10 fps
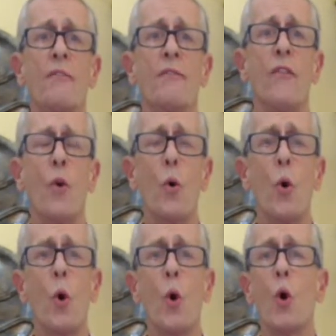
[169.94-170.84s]

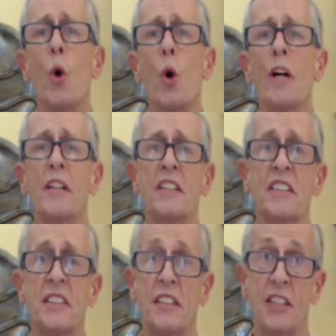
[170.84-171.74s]
4
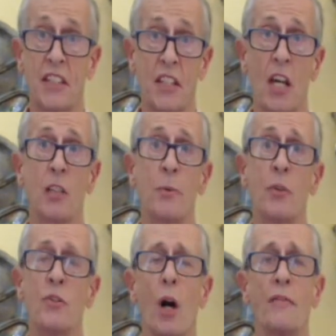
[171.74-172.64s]
dessert
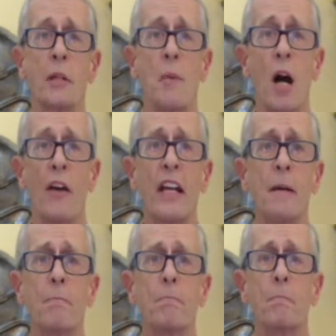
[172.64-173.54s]
spoons of
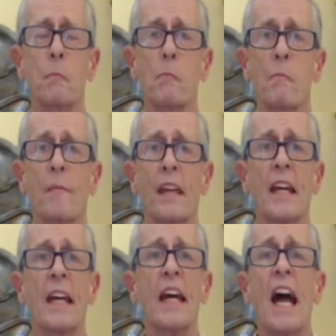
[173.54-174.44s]
tamari.
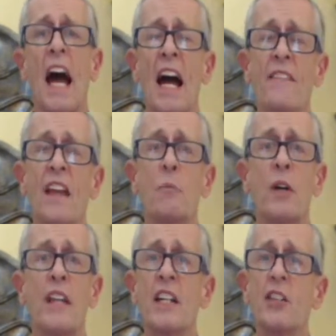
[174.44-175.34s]
And then
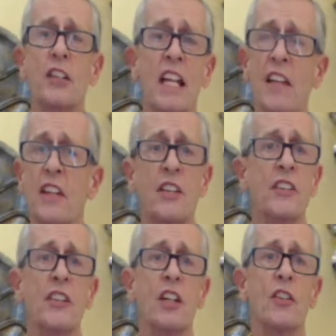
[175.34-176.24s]
we just let
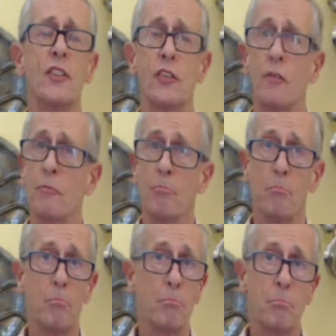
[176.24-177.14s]
this
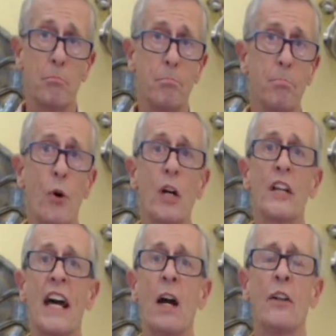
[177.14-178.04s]
boil
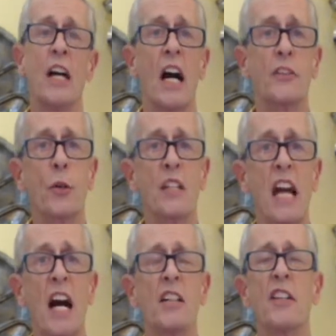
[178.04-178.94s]
down until the
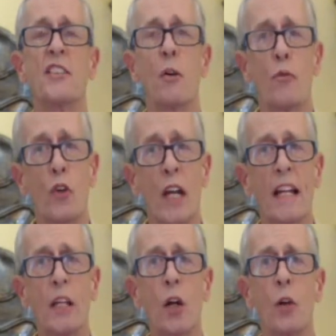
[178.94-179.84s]
onions are
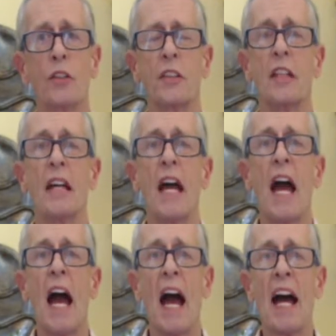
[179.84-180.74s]
really cooked.
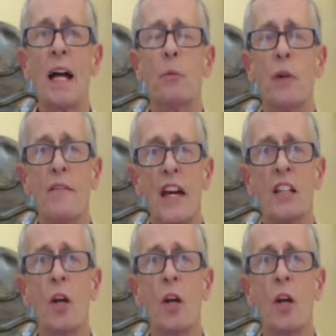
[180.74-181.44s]
And we've then